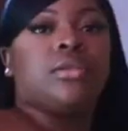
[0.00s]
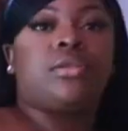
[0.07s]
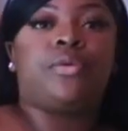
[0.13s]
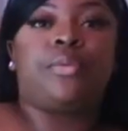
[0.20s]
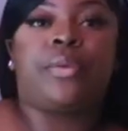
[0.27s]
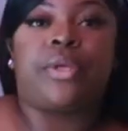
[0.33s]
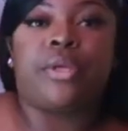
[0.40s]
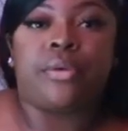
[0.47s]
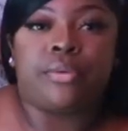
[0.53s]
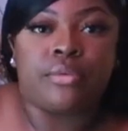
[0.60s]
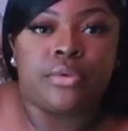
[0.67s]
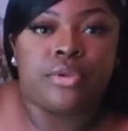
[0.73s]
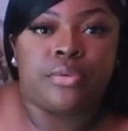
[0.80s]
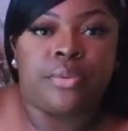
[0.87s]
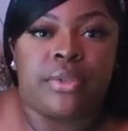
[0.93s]
Super cute.
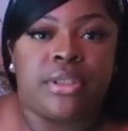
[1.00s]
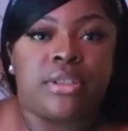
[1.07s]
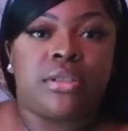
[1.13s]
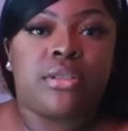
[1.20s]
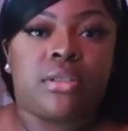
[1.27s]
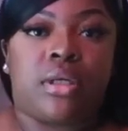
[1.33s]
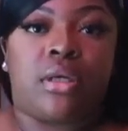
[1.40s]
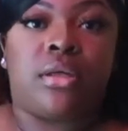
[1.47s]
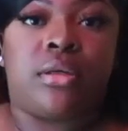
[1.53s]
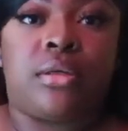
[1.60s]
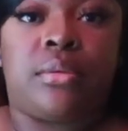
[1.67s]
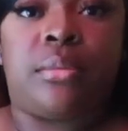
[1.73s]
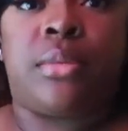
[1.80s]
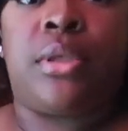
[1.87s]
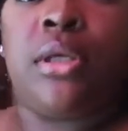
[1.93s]
Two piece.
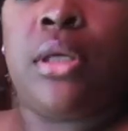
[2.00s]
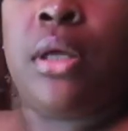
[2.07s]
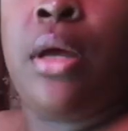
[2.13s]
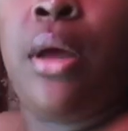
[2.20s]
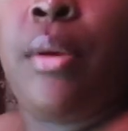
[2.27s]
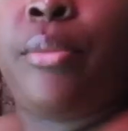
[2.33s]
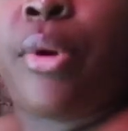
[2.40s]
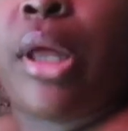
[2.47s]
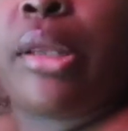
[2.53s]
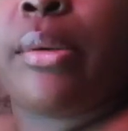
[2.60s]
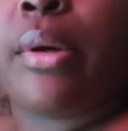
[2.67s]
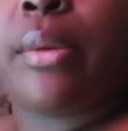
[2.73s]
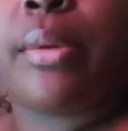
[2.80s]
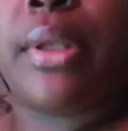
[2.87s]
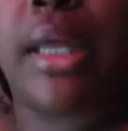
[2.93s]
Probably
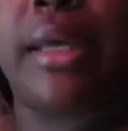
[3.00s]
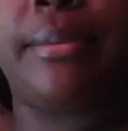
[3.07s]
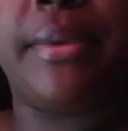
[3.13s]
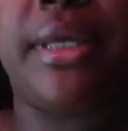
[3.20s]
wear with like